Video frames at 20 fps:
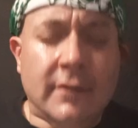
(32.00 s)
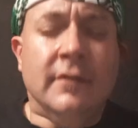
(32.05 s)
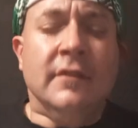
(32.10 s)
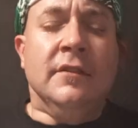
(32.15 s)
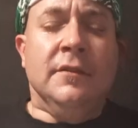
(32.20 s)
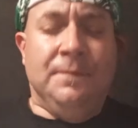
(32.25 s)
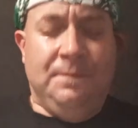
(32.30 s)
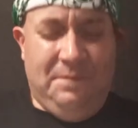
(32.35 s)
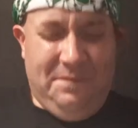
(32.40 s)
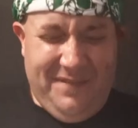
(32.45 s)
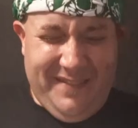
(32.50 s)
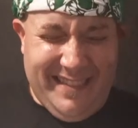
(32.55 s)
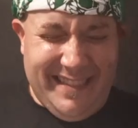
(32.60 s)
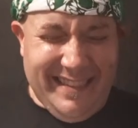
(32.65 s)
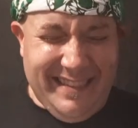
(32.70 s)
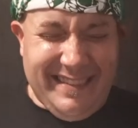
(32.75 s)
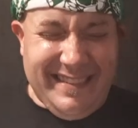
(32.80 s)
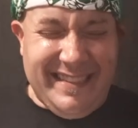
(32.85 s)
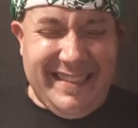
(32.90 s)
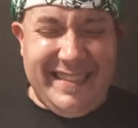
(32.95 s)

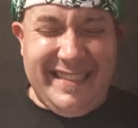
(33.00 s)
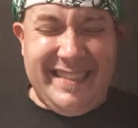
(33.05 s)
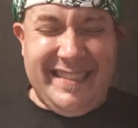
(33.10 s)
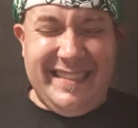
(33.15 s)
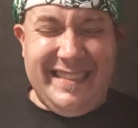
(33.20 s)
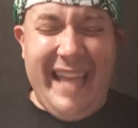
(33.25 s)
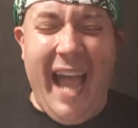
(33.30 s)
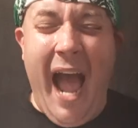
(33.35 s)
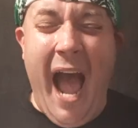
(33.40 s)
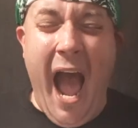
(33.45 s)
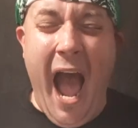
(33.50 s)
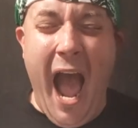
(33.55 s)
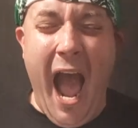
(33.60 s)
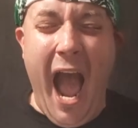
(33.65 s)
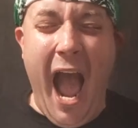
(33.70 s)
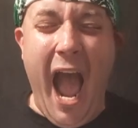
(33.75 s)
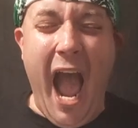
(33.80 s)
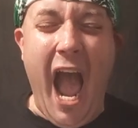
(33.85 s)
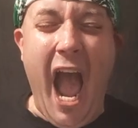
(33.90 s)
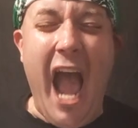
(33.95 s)

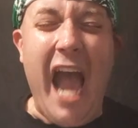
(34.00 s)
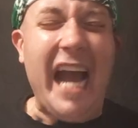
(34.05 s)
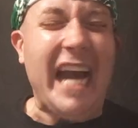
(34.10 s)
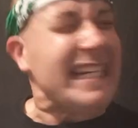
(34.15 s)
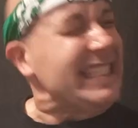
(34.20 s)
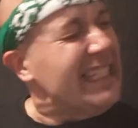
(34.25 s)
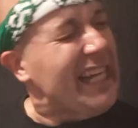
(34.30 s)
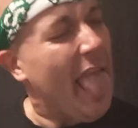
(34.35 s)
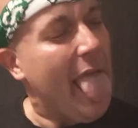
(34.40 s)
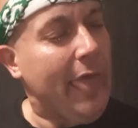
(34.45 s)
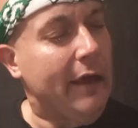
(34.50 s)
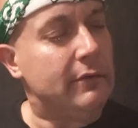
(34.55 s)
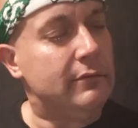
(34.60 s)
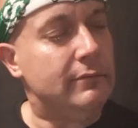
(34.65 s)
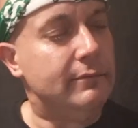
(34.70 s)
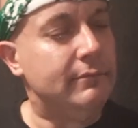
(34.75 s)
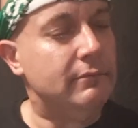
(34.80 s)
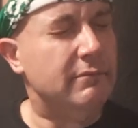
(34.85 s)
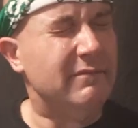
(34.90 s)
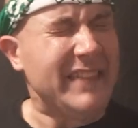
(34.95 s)

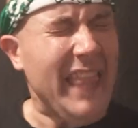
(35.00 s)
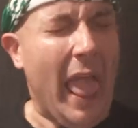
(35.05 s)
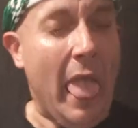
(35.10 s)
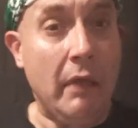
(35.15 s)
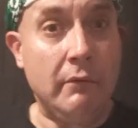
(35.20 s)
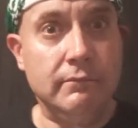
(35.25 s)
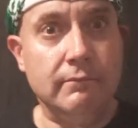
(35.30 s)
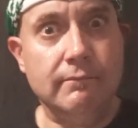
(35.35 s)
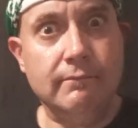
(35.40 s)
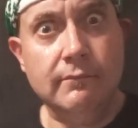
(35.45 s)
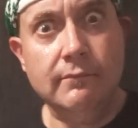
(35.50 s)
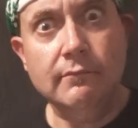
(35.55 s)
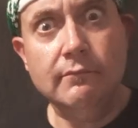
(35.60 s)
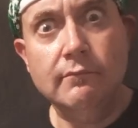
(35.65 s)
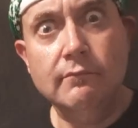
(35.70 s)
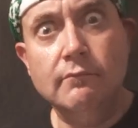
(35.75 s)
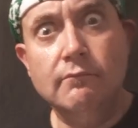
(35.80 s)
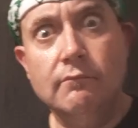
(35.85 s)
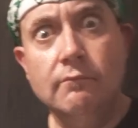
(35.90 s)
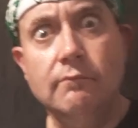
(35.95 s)

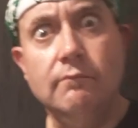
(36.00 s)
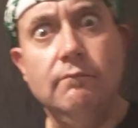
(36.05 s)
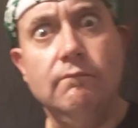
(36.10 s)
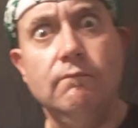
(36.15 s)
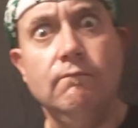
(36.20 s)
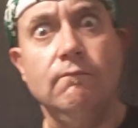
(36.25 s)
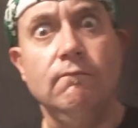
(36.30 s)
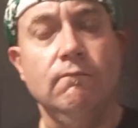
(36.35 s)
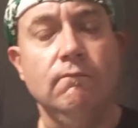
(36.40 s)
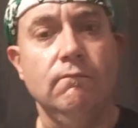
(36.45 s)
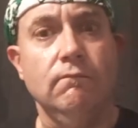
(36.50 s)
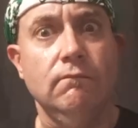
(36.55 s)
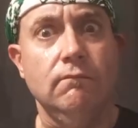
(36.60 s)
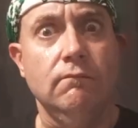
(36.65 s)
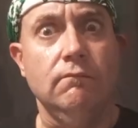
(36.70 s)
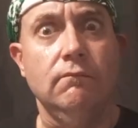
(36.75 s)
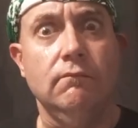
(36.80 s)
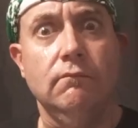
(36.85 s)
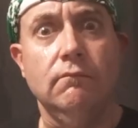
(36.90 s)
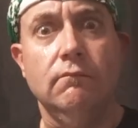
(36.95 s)

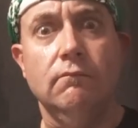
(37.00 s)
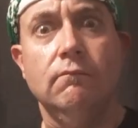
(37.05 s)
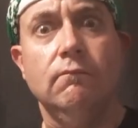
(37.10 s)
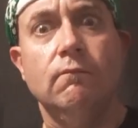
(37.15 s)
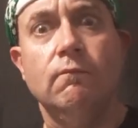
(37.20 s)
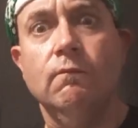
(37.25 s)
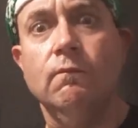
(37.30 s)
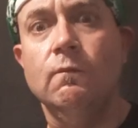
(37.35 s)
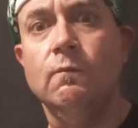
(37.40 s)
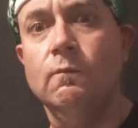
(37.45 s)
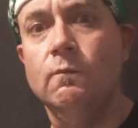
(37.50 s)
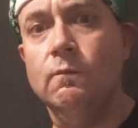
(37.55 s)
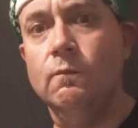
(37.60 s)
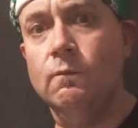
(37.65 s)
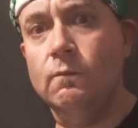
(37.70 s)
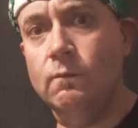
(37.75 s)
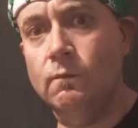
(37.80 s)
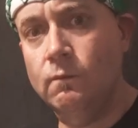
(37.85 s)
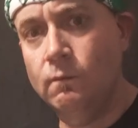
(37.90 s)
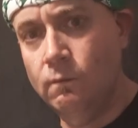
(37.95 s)

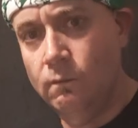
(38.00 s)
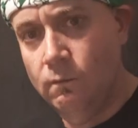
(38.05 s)
(no one is talking)